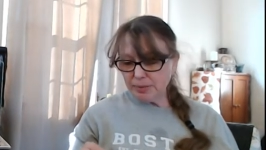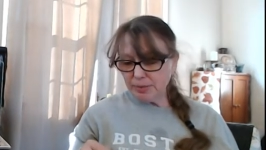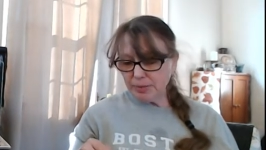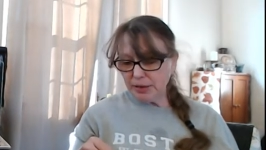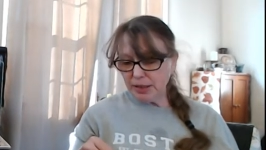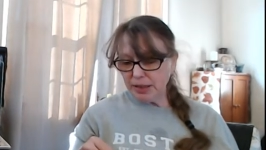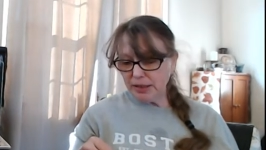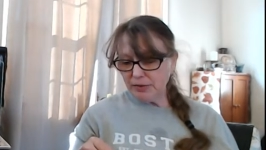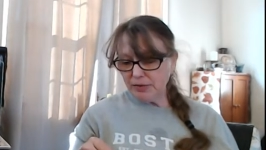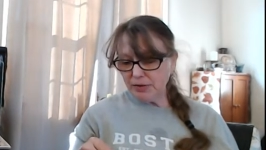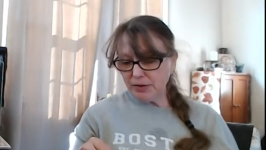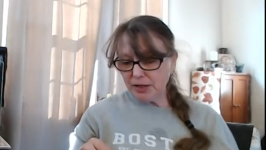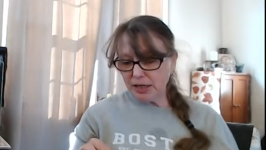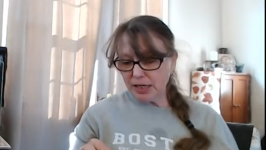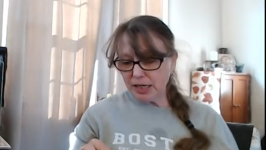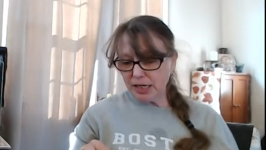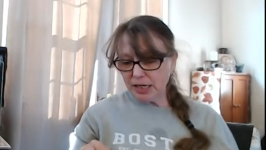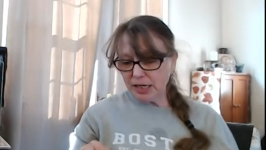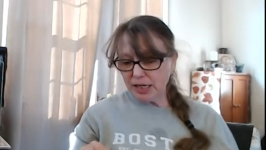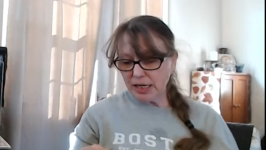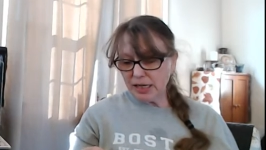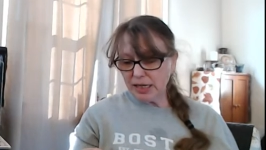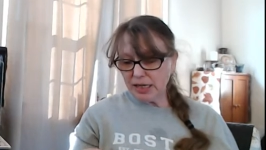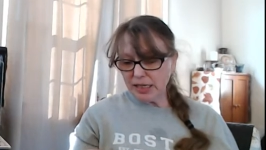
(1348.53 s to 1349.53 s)
believe it or
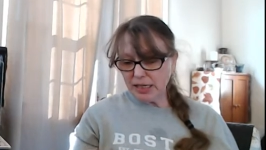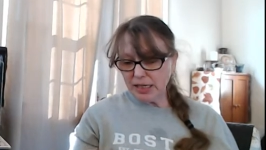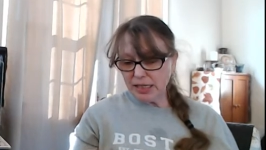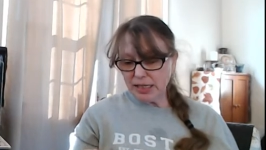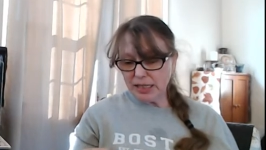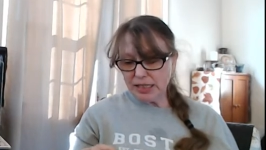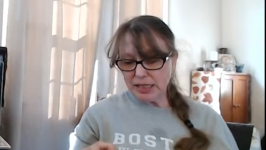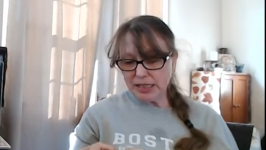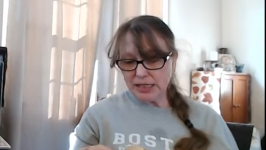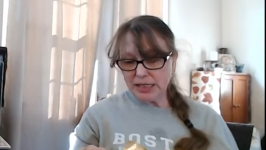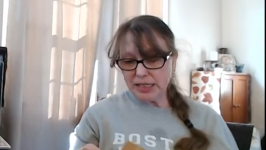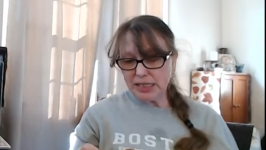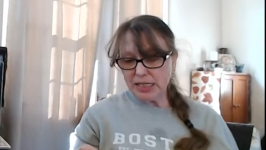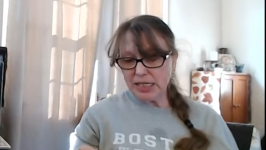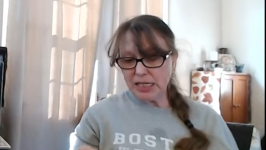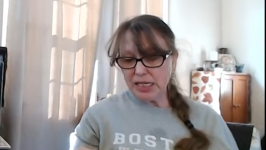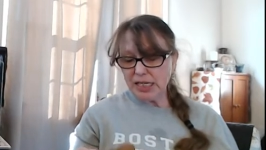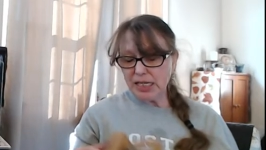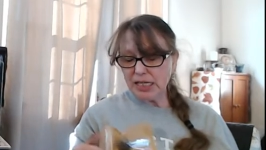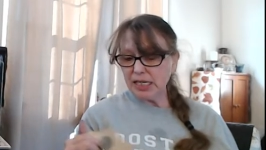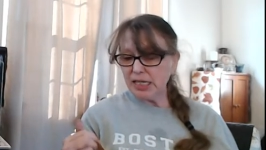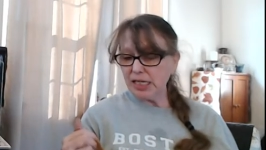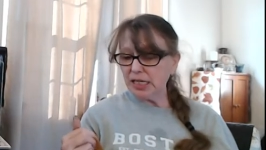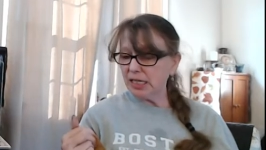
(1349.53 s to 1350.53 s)
not, I think is
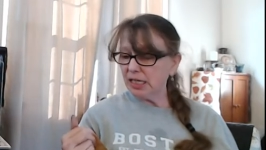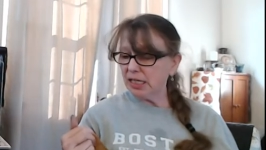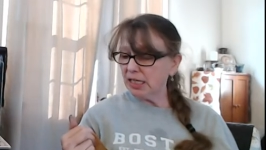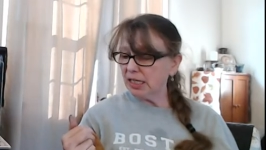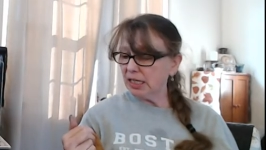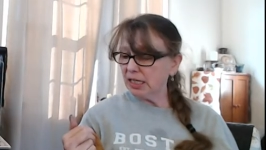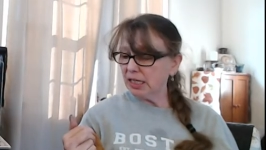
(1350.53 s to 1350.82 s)
tea.